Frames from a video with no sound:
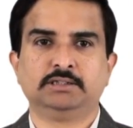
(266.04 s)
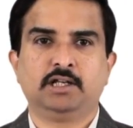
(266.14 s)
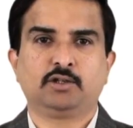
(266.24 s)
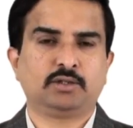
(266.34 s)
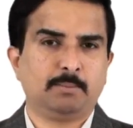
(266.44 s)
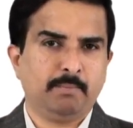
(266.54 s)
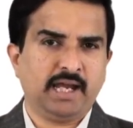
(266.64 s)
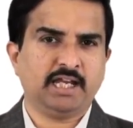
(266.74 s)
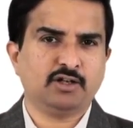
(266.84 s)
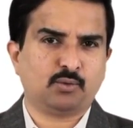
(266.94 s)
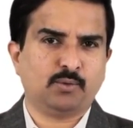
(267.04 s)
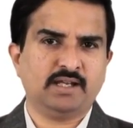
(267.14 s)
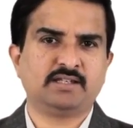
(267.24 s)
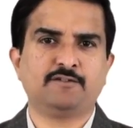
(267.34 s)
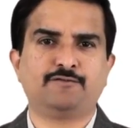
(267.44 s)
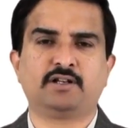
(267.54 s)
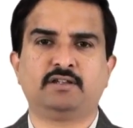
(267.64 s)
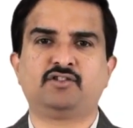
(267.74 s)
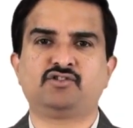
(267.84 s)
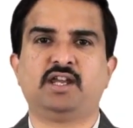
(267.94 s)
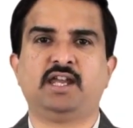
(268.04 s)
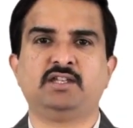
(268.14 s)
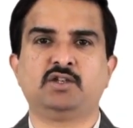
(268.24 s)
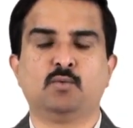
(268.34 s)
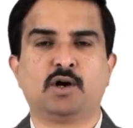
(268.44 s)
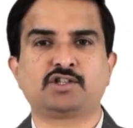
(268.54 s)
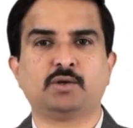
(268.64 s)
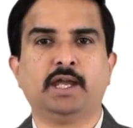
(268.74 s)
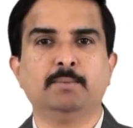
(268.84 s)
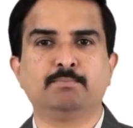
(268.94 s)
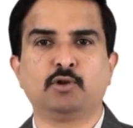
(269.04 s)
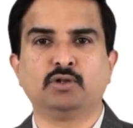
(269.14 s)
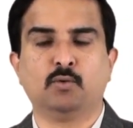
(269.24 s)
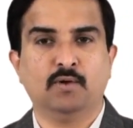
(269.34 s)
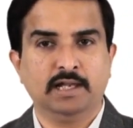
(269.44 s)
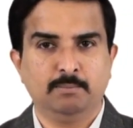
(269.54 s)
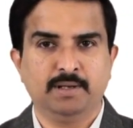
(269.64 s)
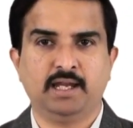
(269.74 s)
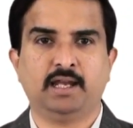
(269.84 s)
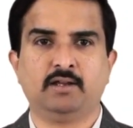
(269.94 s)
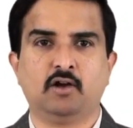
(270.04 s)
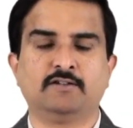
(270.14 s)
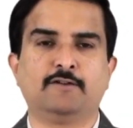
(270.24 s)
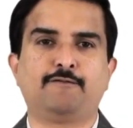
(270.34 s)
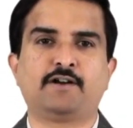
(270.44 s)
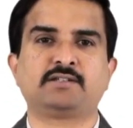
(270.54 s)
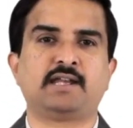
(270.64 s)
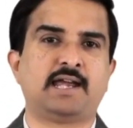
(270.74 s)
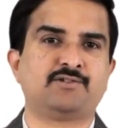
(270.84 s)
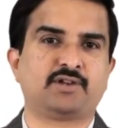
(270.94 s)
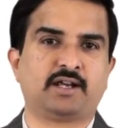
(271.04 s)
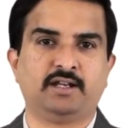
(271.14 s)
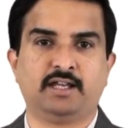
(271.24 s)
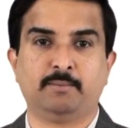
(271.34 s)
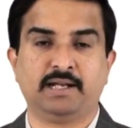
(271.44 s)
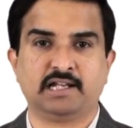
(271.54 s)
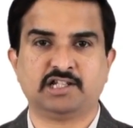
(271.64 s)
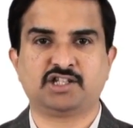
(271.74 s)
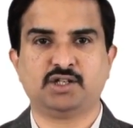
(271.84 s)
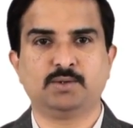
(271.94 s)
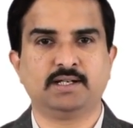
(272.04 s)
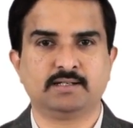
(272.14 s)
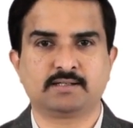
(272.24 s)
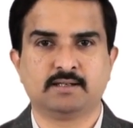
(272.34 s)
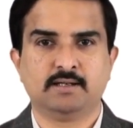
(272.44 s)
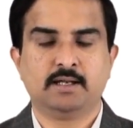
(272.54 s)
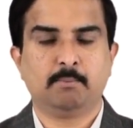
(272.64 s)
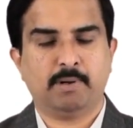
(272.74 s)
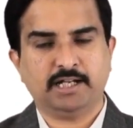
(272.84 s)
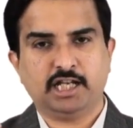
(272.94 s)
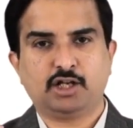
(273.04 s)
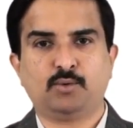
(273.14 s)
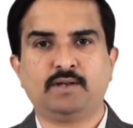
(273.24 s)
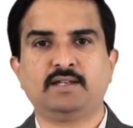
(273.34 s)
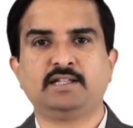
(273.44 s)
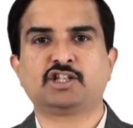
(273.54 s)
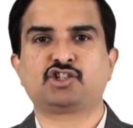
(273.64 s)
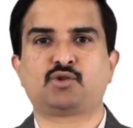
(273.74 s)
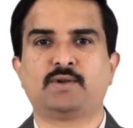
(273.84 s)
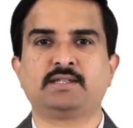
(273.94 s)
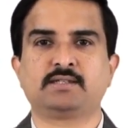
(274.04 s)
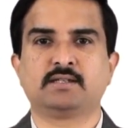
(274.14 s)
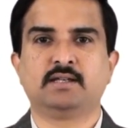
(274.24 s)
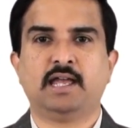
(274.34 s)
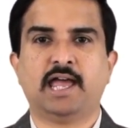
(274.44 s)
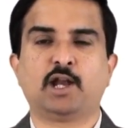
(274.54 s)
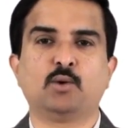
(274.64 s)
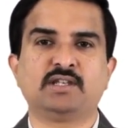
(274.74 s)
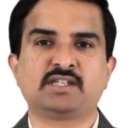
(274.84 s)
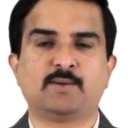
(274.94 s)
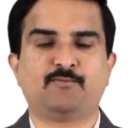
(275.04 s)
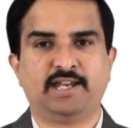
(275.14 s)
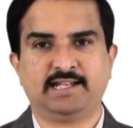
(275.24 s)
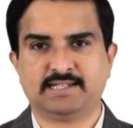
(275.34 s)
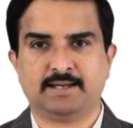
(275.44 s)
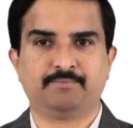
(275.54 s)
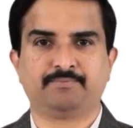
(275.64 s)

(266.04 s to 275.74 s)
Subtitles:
So, the main reason for this change was to improve the well-being of the first and second year medical students by decreasing the stress around the Step 1 exam.